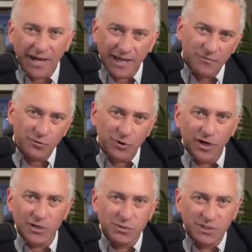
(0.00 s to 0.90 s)
after
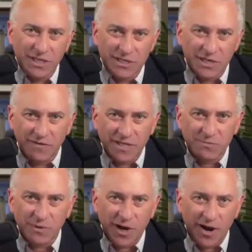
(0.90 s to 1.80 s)
our strategic
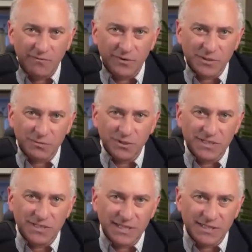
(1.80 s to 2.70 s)
investment conference where you
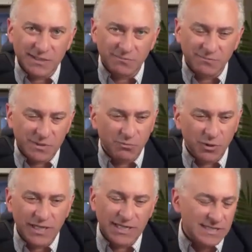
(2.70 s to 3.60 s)
said some
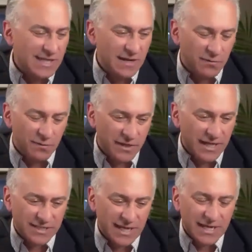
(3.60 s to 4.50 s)
really insightful
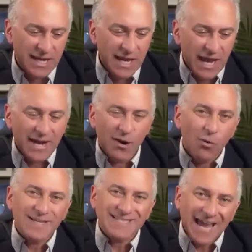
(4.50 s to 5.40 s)
things. I
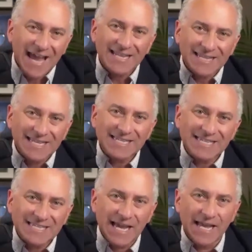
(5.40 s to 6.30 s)
always had this
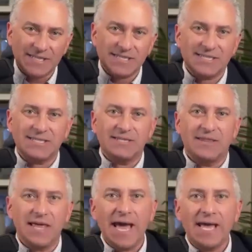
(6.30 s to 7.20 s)
sense
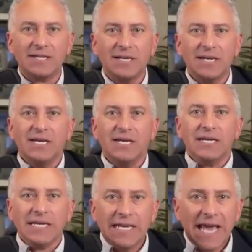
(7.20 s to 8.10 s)
that
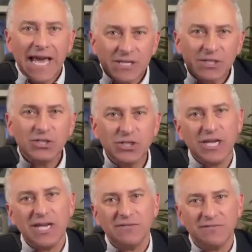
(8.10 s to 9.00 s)

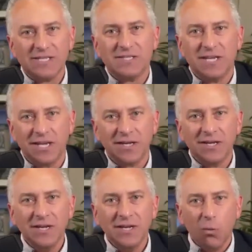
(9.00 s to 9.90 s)
ESG investing
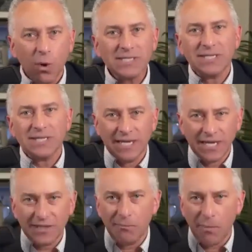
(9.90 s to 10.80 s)
wasn't
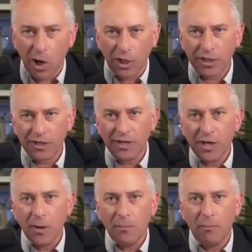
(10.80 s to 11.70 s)
hitting the mark,
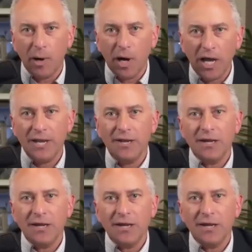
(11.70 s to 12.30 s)
but